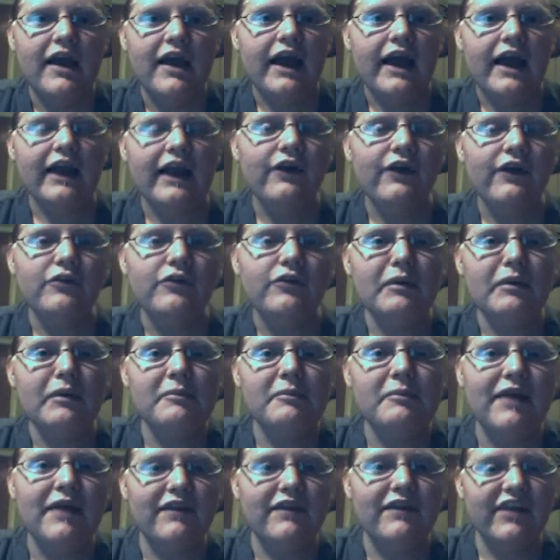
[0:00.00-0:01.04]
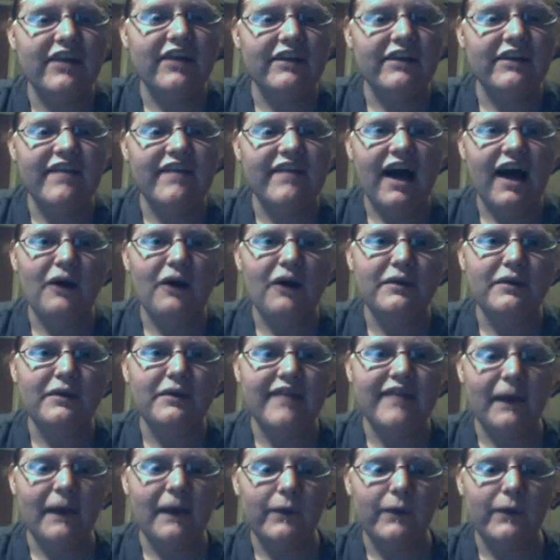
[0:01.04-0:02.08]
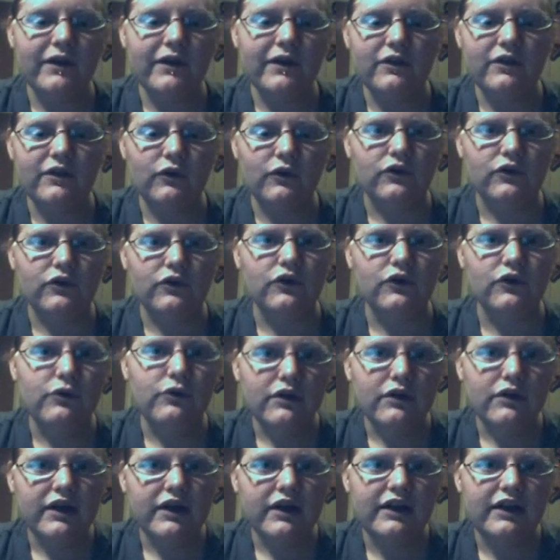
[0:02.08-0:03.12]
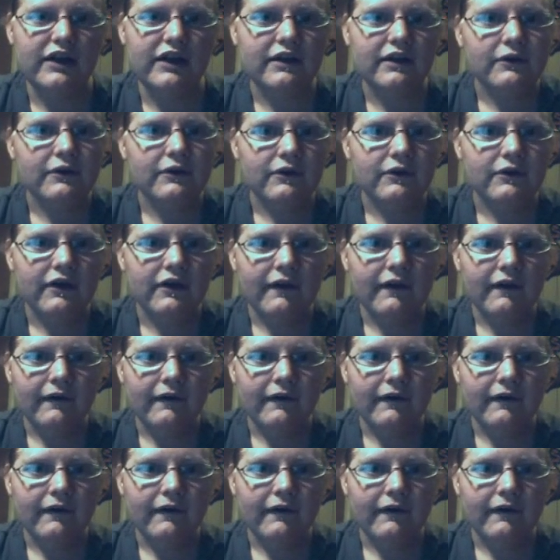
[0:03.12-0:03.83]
And I only remember because there's always that weird little ghoul-looking dude,